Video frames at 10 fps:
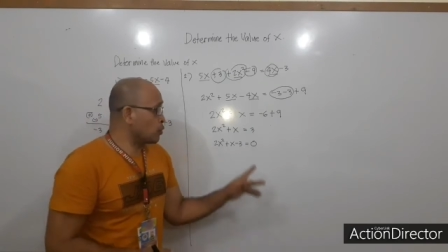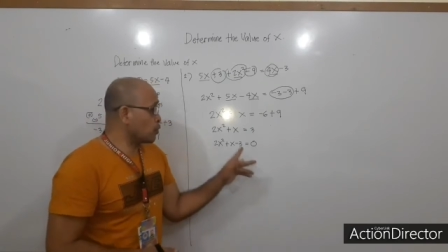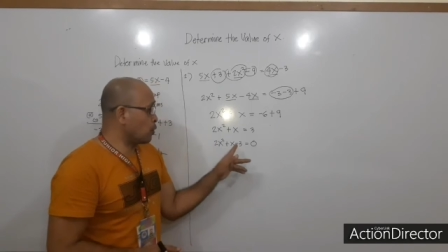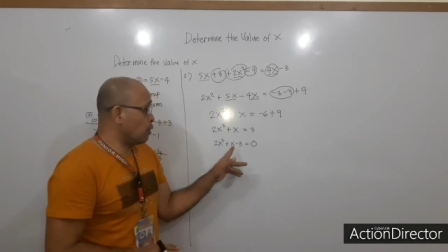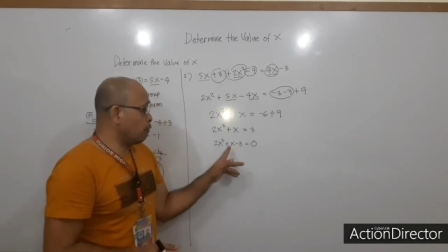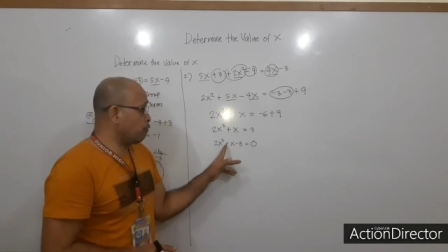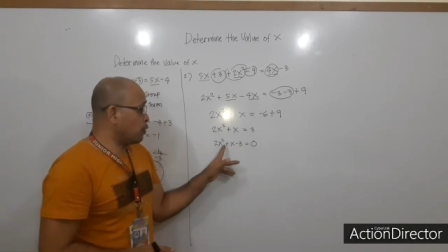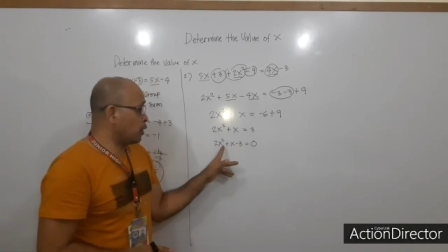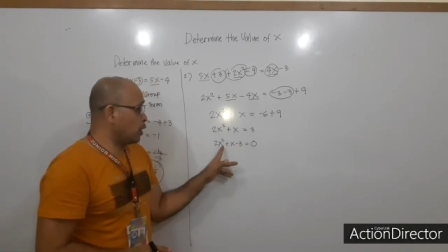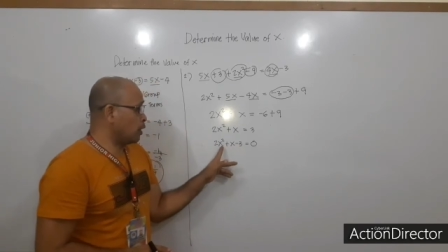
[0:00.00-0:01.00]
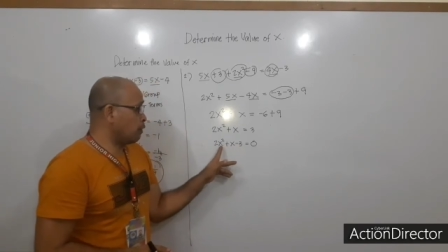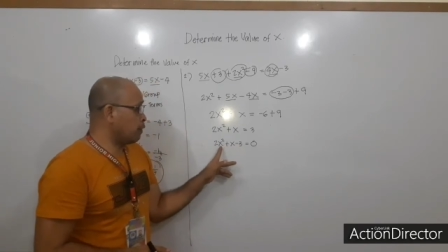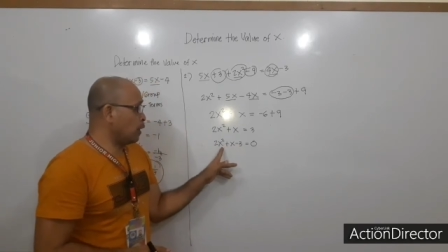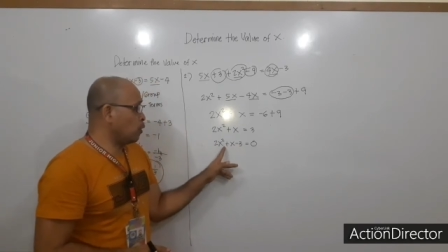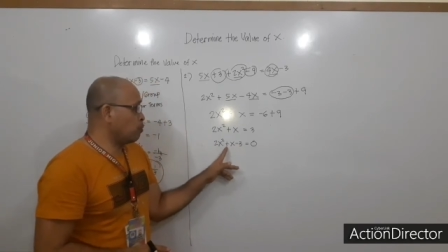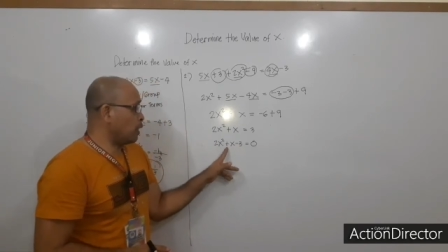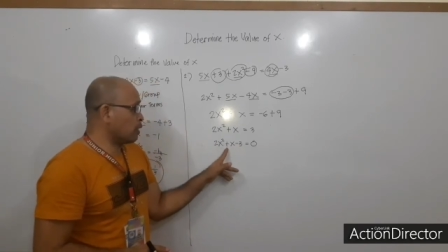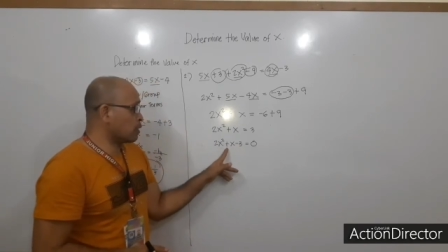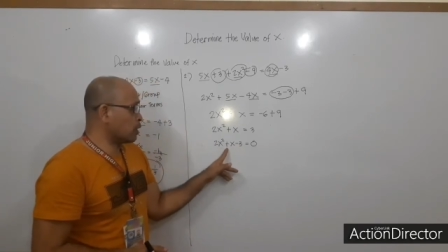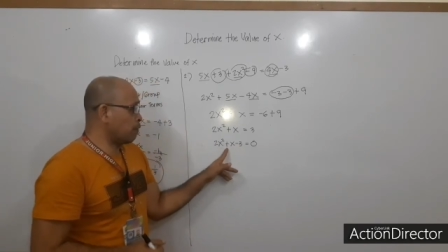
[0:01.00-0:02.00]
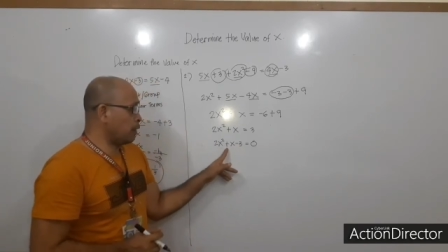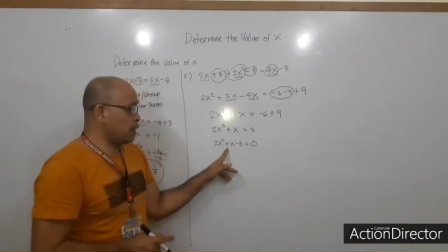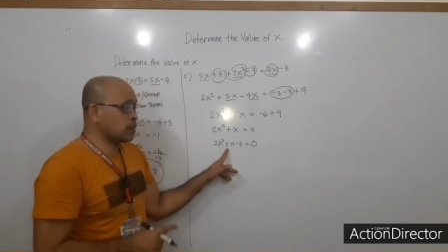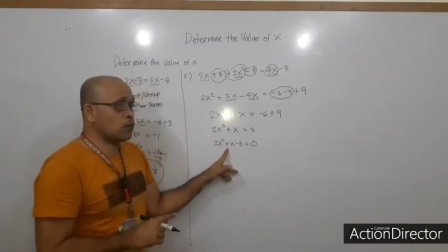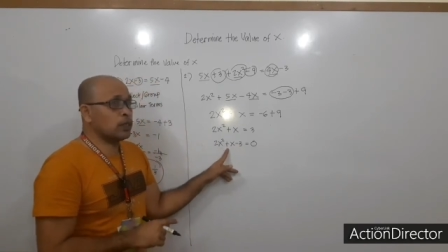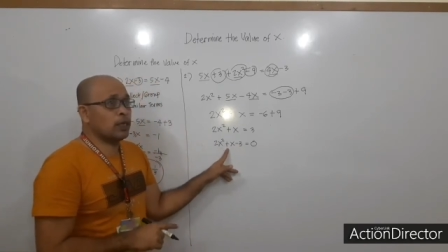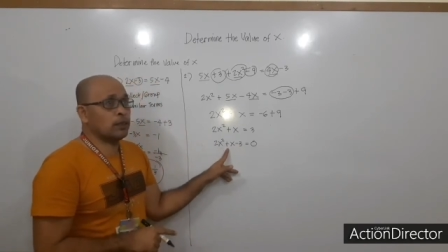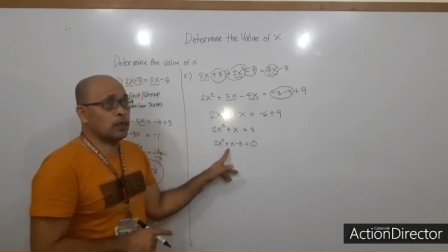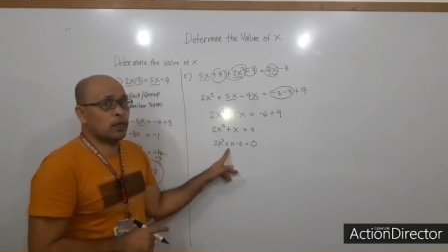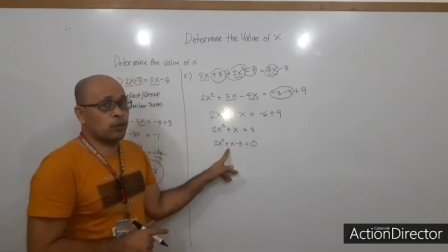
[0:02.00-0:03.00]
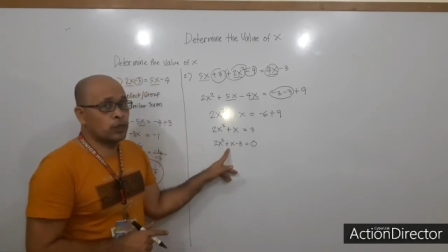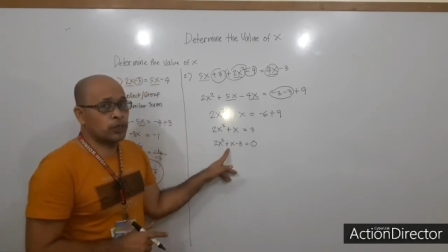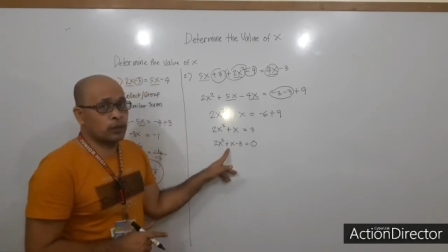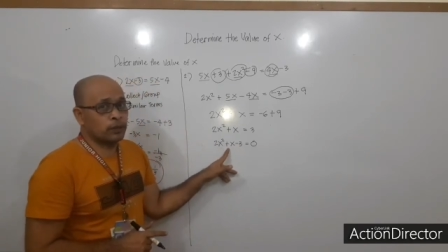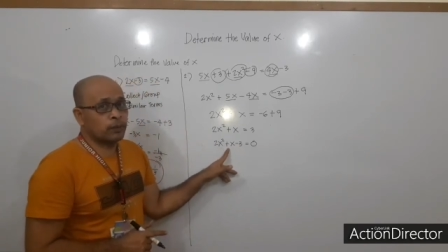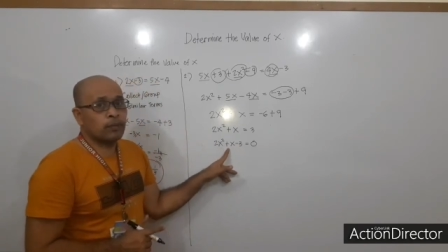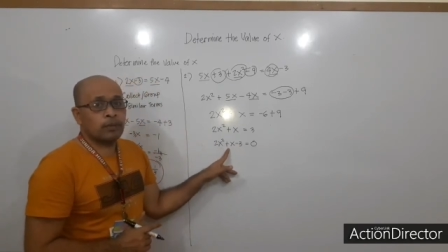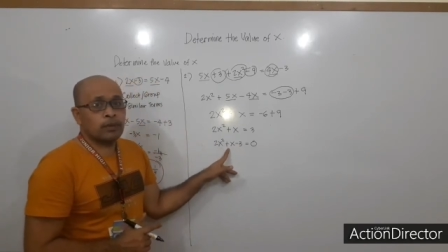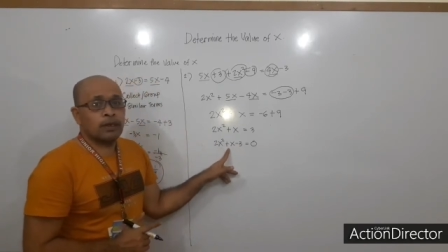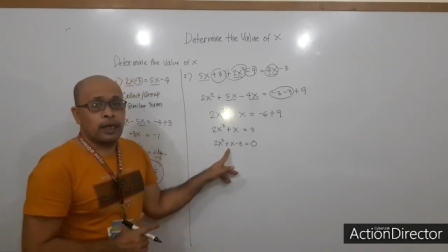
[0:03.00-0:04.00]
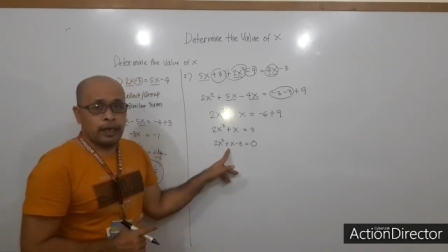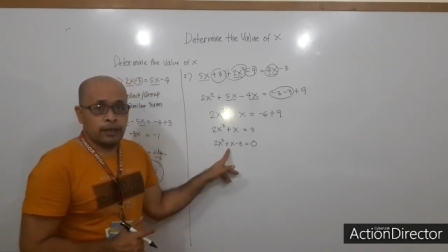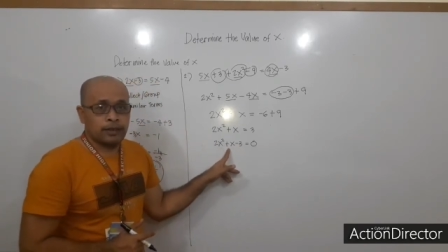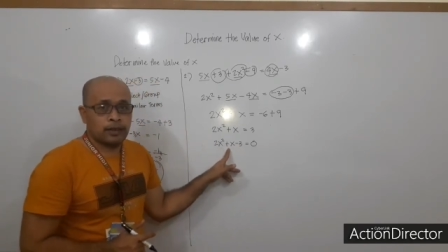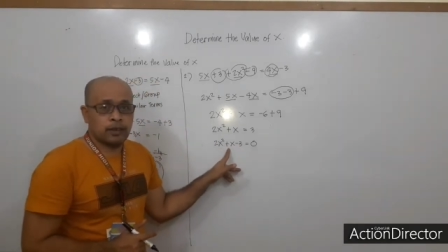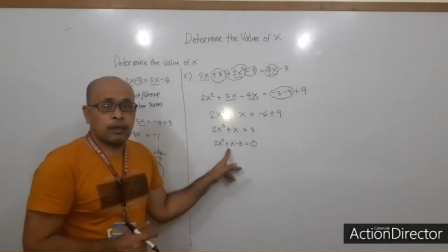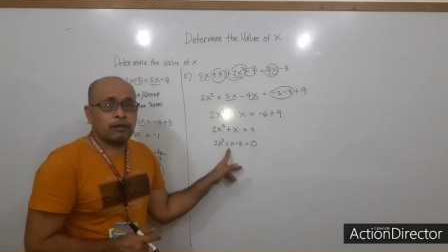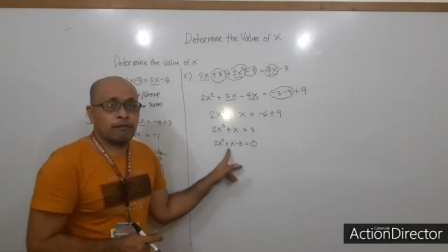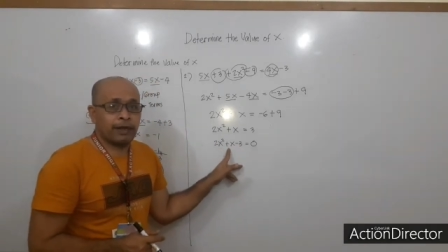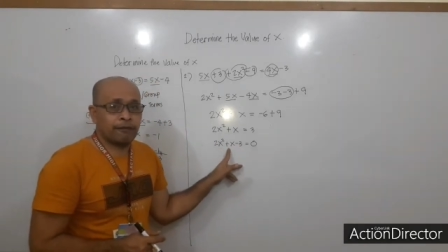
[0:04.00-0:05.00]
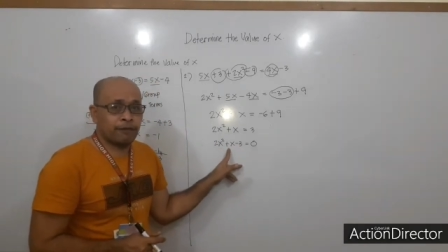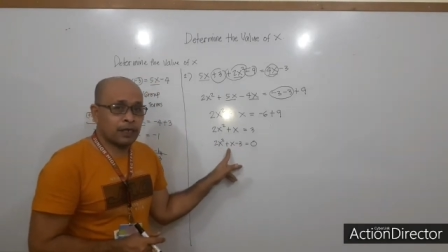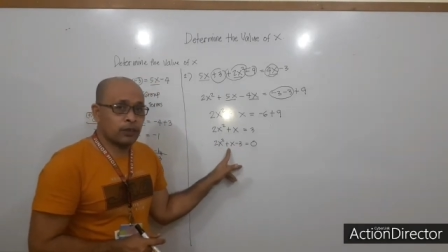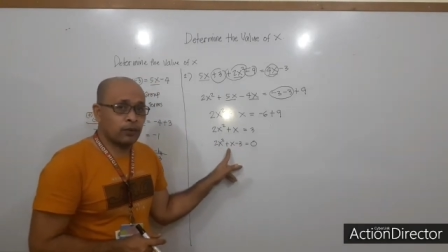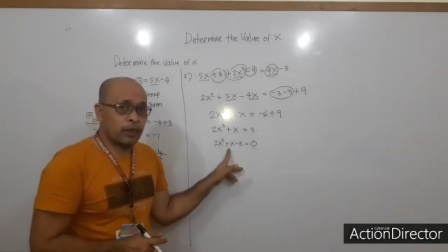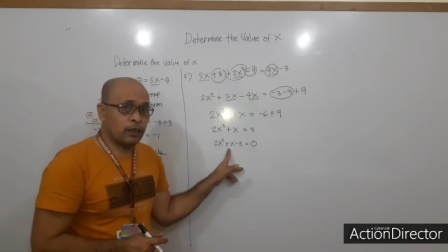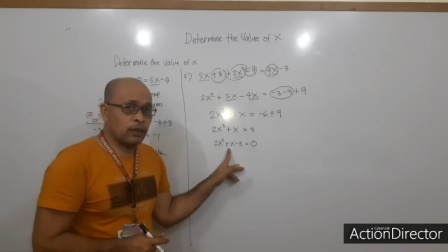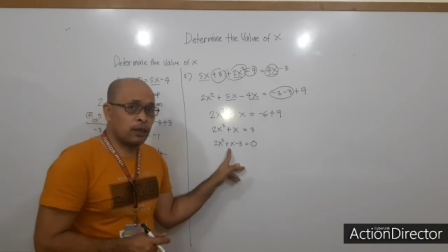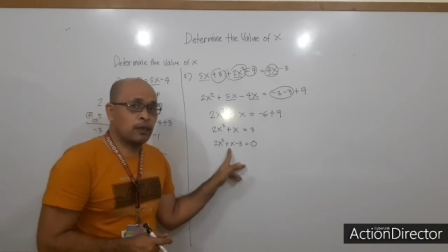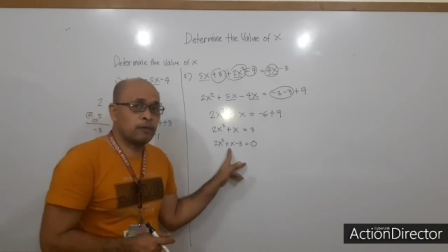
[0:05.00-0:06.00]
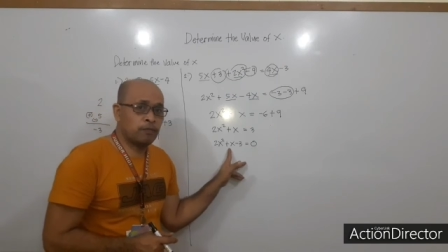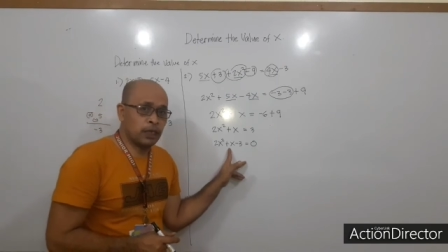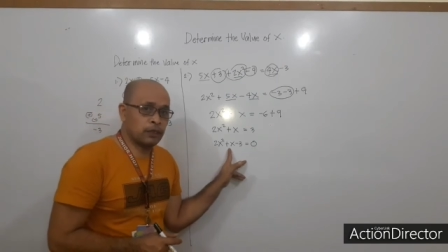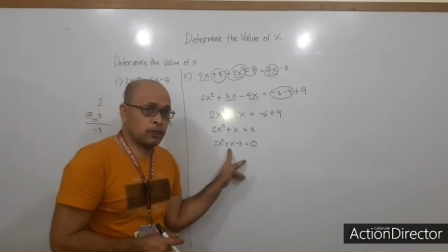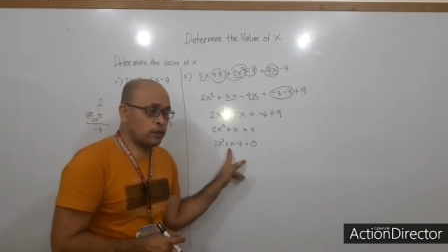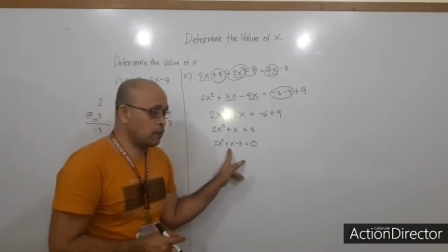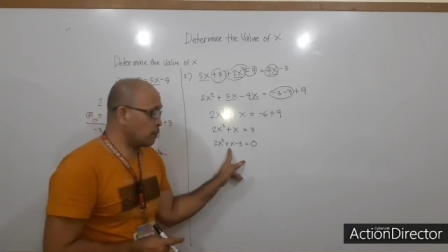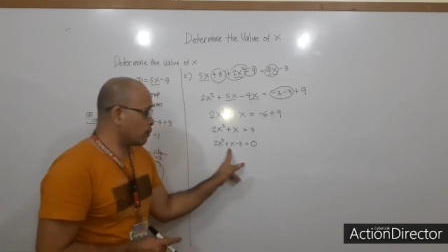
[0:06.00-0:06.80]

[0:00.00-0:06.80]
to solve for the value of x if it is quadratic equation is by factoring method.